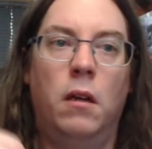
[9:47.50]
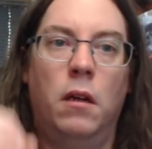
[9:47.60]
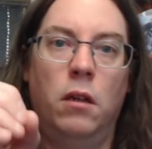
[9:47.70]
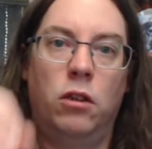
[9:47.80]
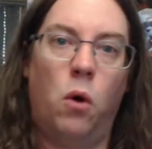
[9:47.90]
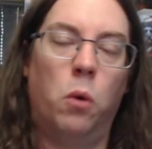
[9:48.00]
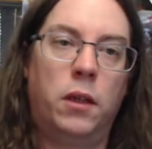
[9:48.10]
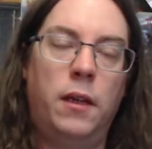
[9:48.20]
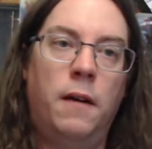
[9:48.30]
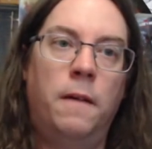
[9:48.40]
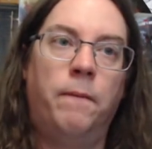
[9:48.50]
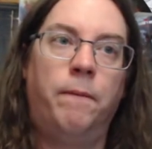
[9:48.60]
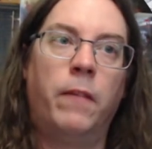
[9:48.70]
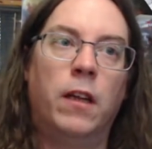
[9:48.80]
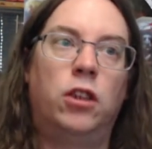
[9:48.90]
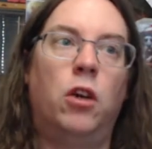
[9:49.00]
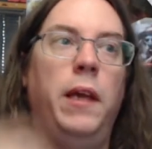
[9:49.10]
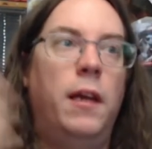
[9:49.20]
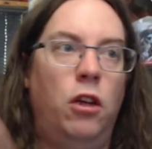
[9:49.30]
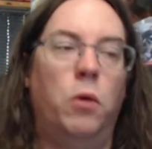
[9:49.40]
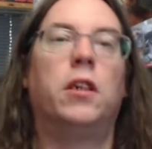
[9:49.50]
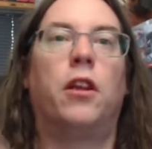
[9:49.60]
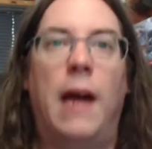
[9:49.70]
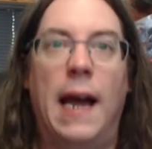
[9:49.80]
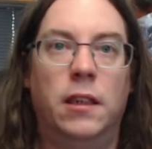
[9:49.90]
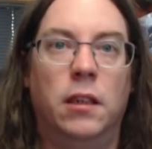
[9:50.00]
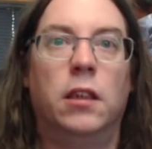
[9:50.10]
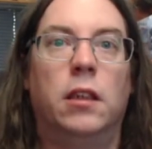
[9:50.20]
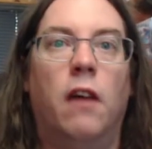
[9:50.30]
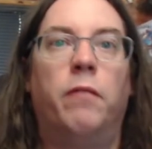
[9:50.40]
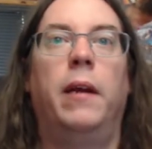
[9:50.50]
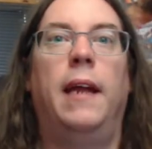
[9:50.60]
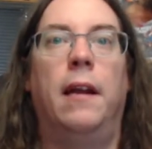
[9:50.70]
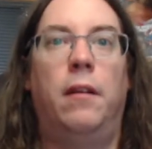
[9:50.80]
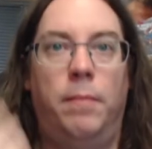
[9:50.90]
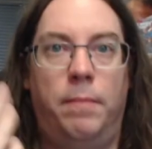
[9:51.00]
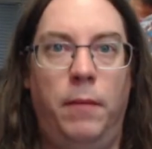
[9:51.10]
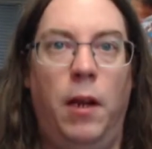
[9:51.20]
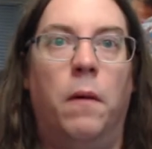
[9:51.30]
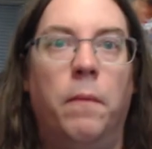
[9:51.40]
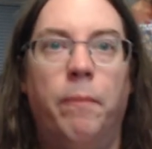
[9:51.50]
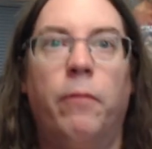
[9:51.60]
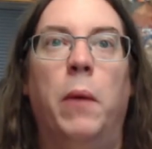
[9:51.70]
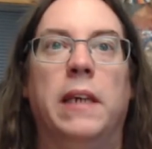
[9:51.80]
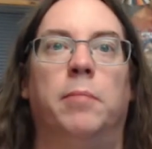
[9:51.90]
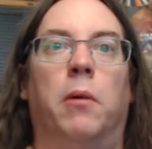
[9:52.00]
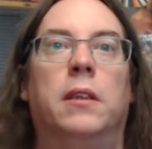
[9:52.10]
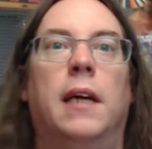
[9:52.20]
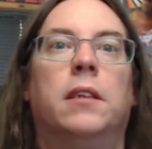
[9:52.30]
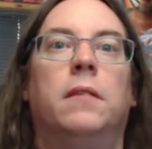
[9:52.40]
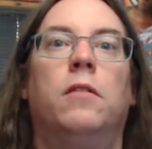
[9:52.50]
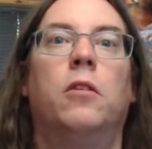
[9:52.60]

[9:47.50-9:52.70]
hold it there. So he could do his other actions and stuff, but he had to, you know, waste his bonus action.